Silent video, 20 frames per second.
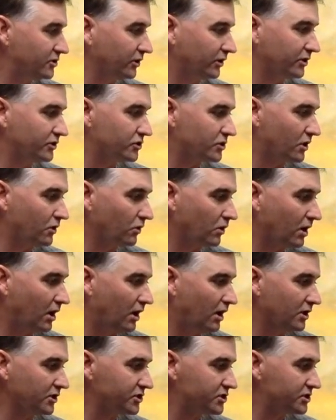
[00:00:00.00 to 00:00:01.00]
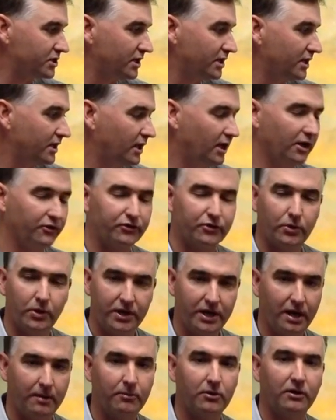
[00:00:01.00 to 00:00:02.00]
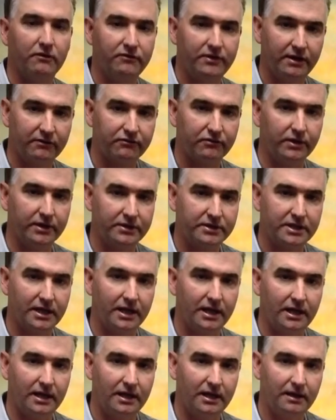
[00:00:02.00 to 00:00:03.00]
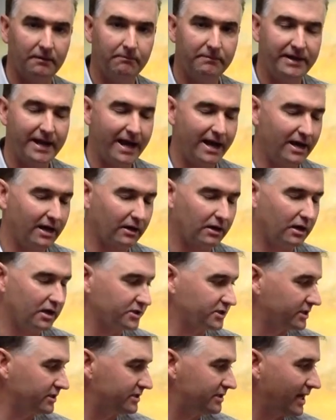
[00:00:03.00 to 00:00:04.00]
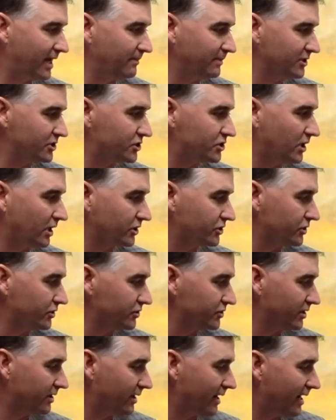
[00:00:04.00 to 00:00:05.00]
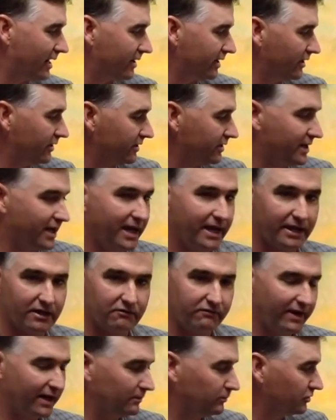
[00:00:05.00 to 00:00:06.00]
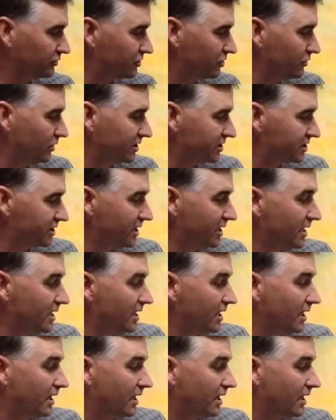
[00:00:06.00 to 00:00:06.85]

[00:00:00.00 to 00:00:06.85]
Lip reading: to control cost through a number of different cost containment structures that are out here today and available to us.